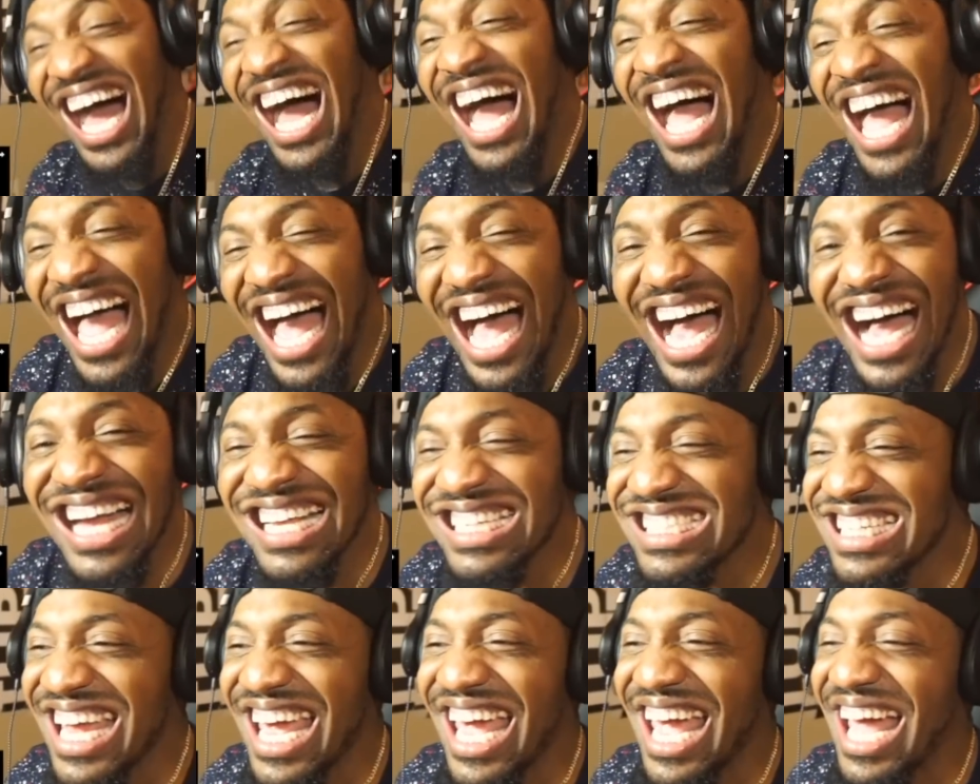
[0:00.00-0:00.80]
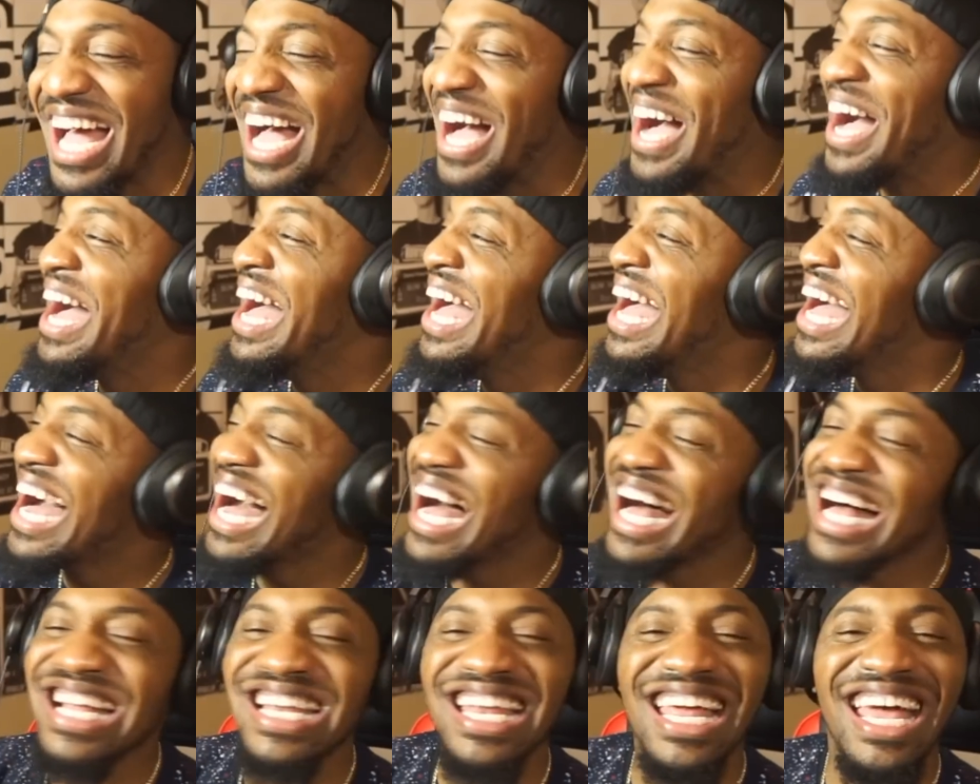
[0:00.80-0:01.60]
I know,
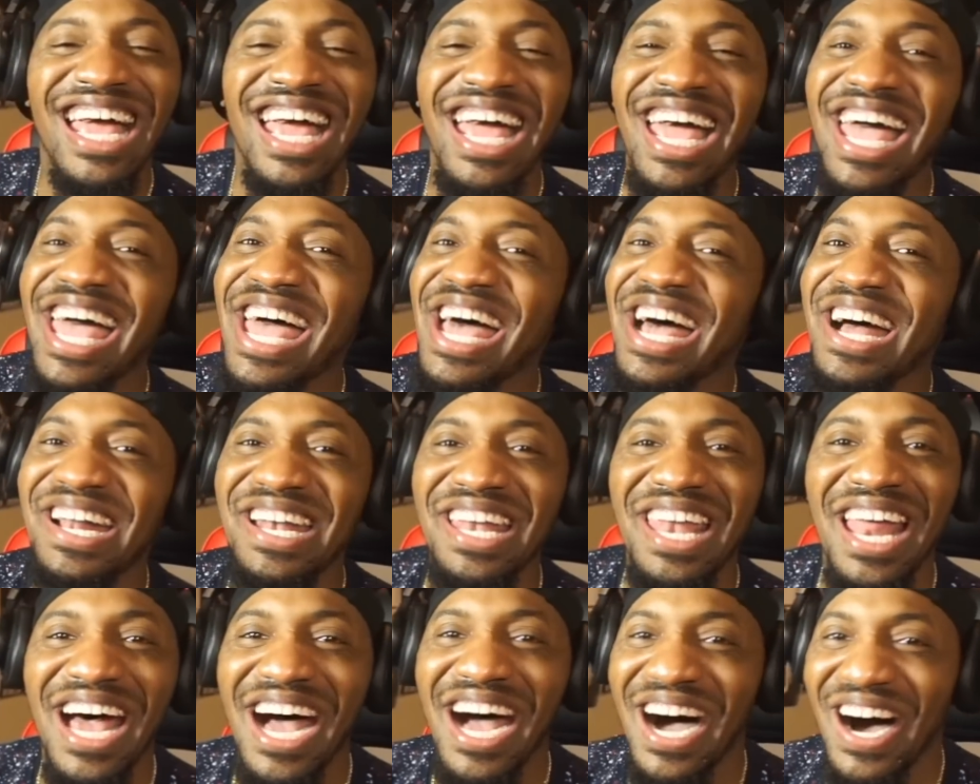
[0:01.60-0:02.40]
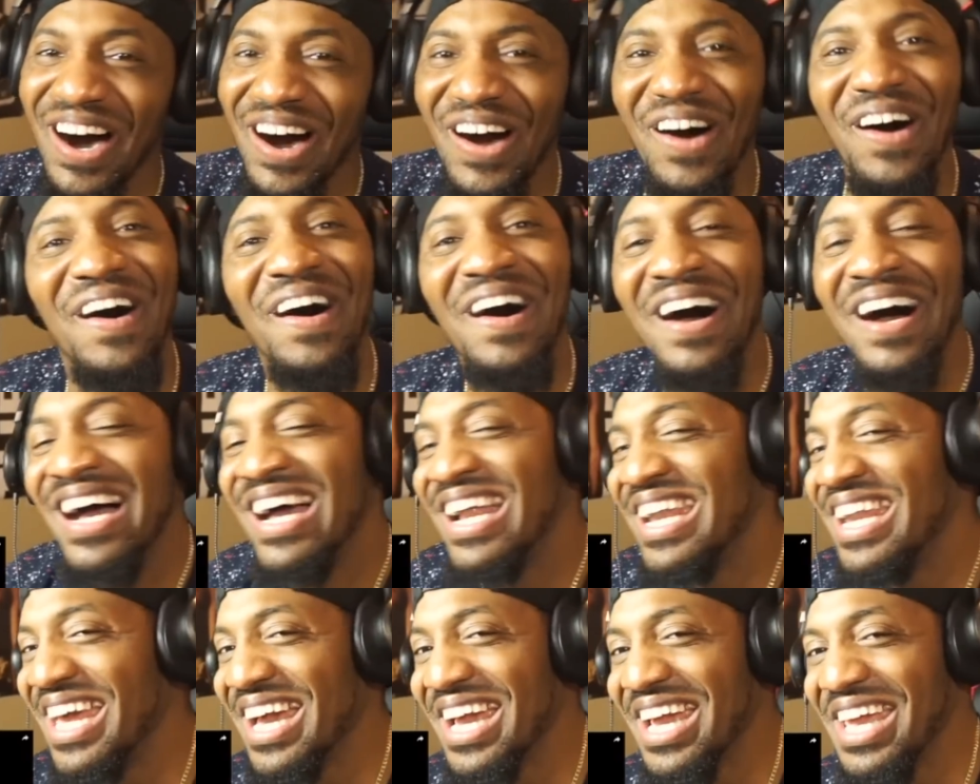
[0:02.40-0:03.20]
I know, hell no.
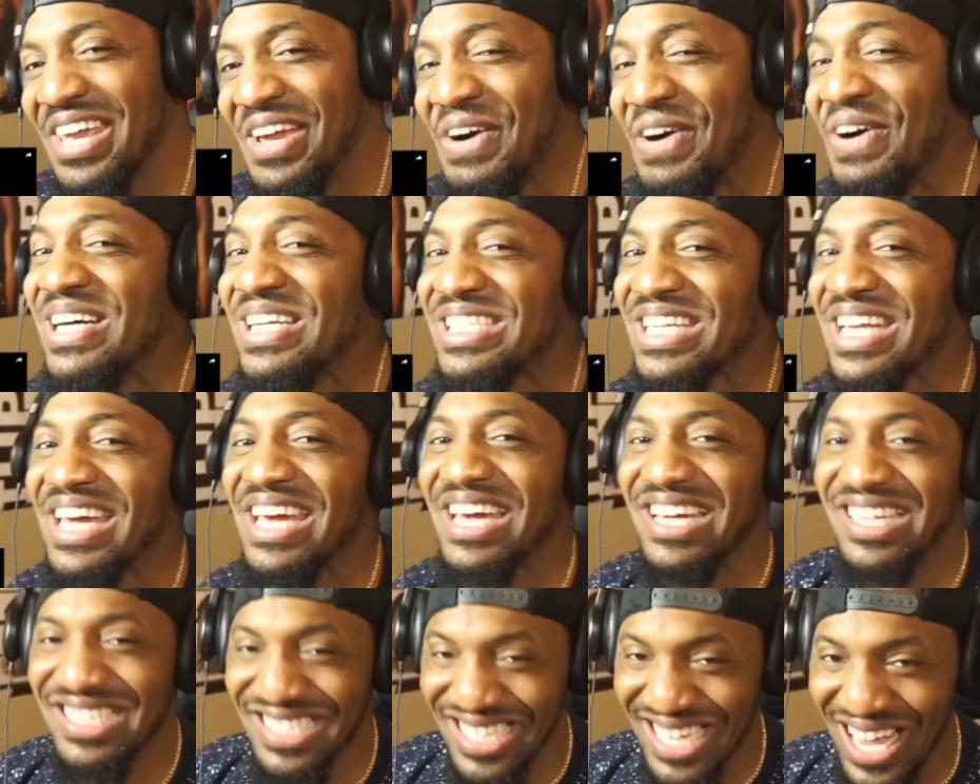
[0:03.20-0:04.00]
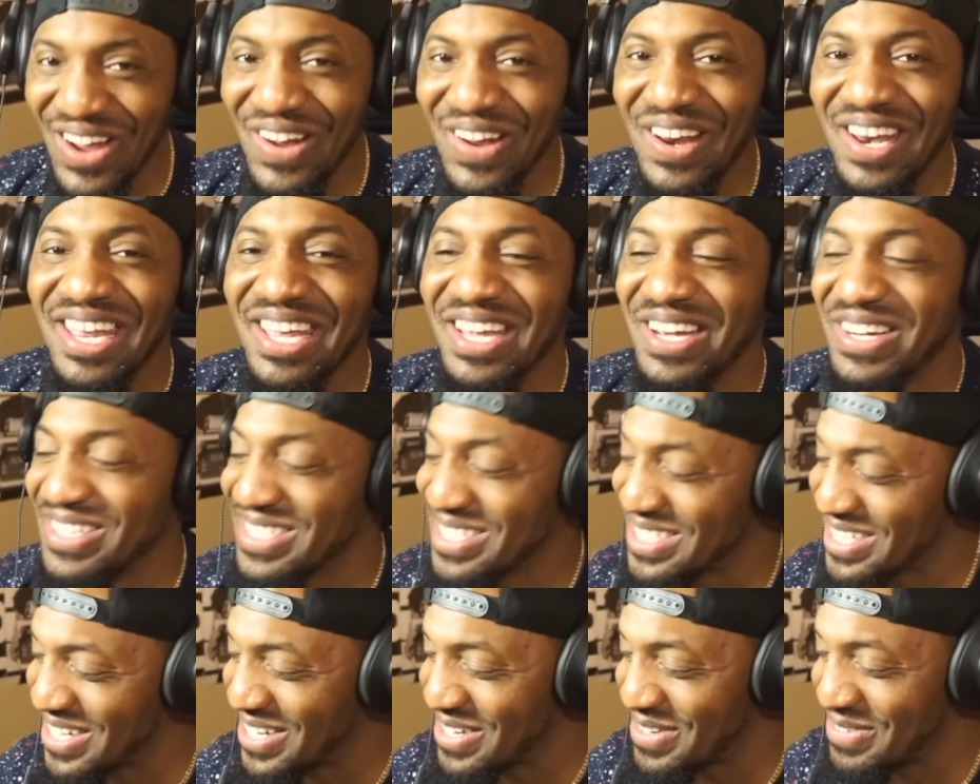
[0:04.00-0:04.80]
Nigga, you were there talking to
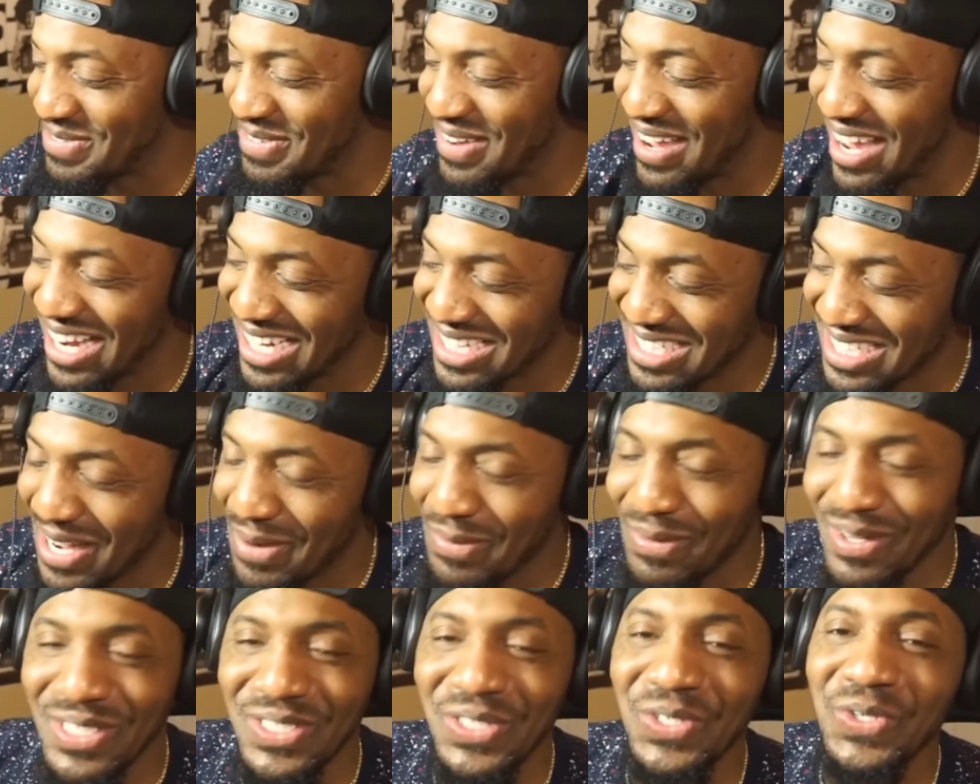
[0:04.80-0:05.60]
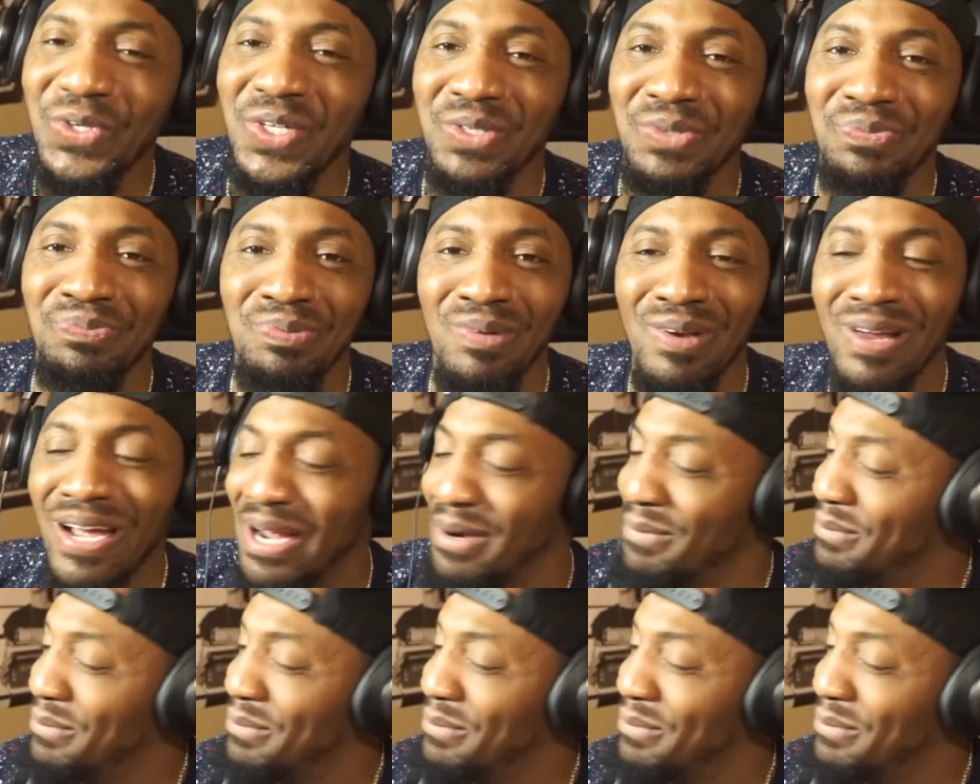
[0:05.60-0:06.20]
yourself, man. Talking about you was praying.